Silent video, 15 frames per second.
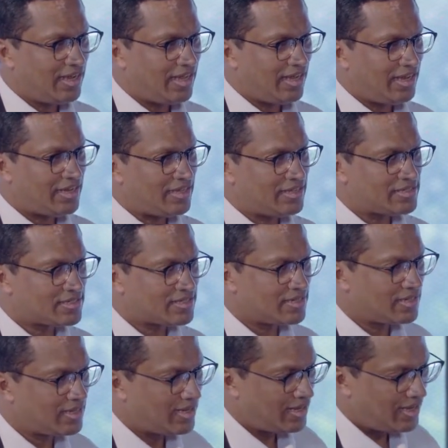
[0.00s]
It is
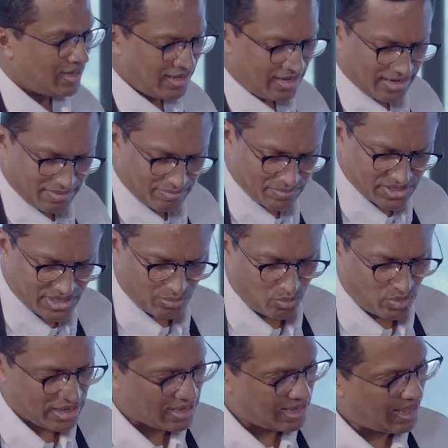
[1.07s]

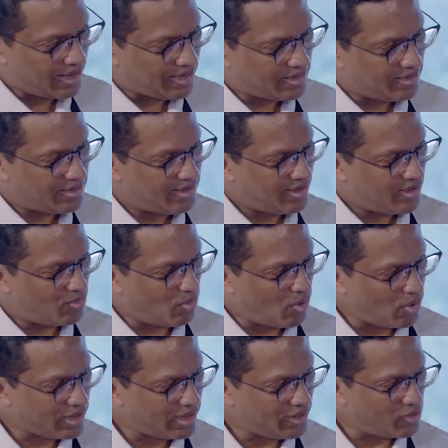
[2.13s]
somewhat like a
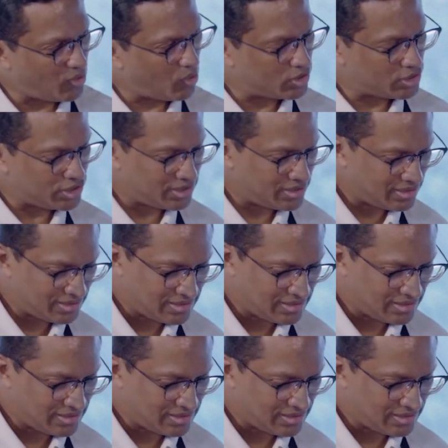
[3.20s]
walk in an orchard,